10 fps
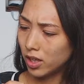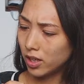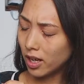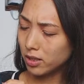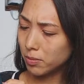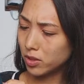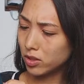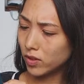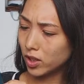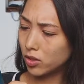It has a bunch
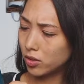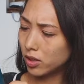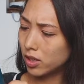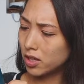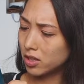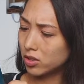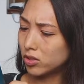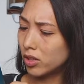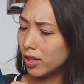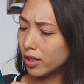of like coconut
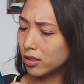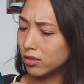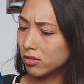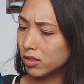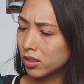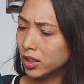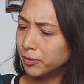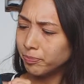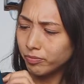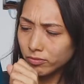extracts,
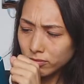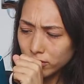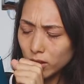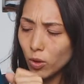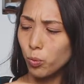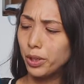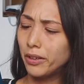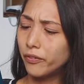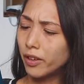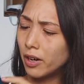
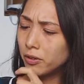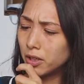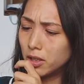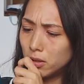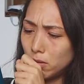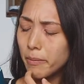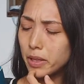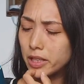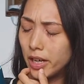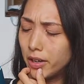wheat flour,
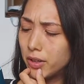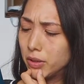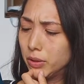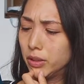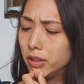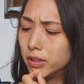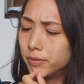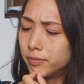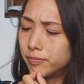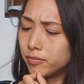potatoes.
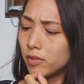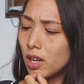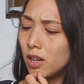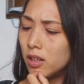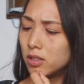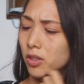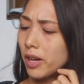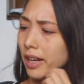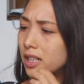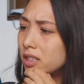So
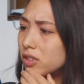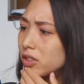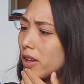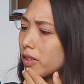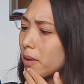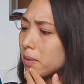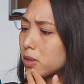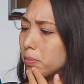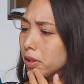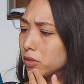I guess there's not that
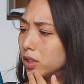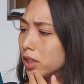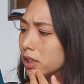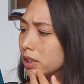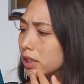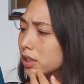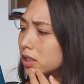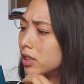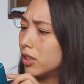much protein in this.